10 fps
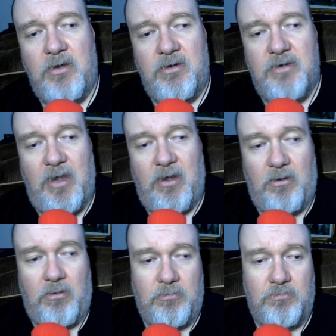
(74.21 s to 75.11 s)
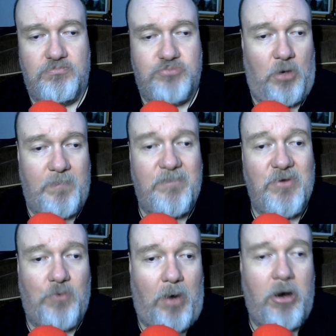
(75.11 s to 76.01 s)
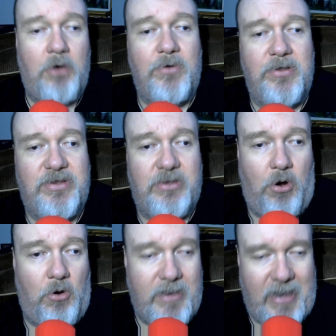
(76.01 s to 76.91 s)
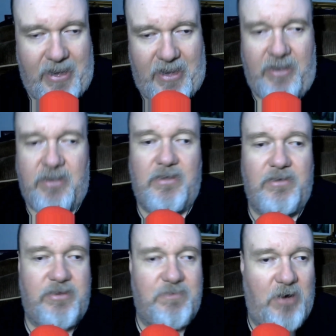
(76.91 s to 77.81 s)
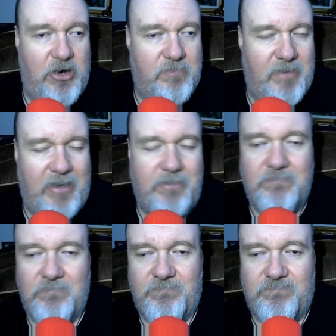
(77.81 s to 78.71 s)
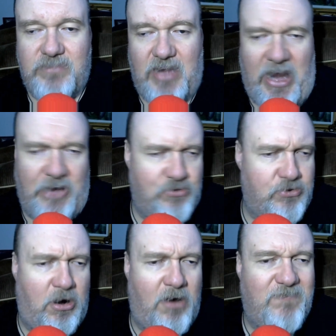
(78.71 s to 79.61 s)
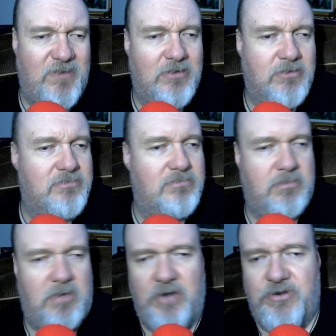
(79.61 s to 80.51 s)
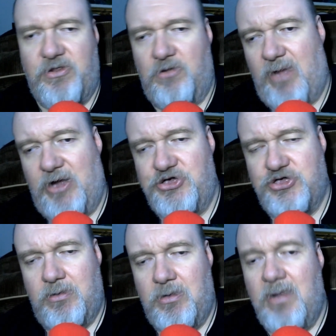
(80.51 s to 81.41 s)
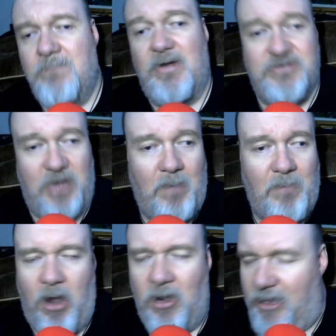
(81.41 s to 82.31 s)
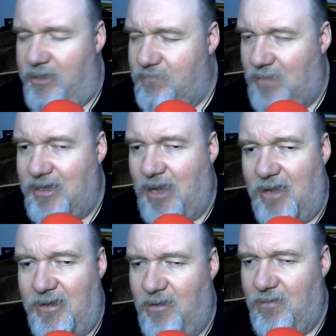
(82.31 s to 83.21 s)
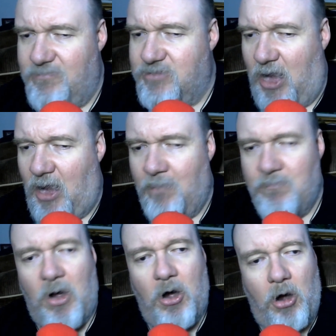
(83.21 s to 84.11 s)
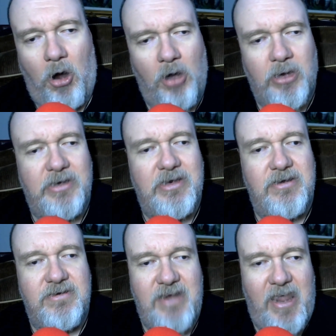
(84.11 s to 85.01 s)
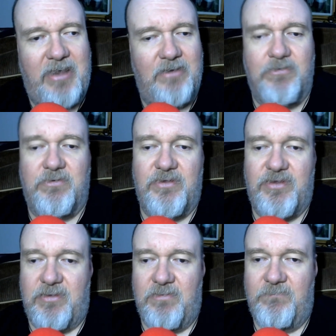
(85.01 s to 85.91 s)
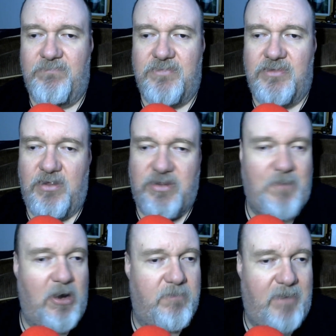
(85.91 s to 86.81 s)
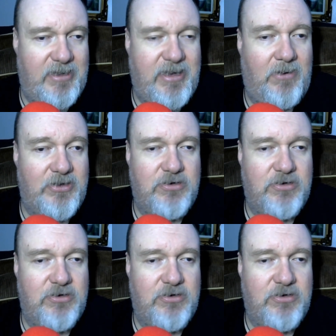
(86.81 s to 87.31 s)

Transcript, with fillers: Now, Tobey Maguire was okay as Spider-Man, Andrew Garfield not so much, but Tom Holland, my God, Tom Holland nails the Spider-Man character.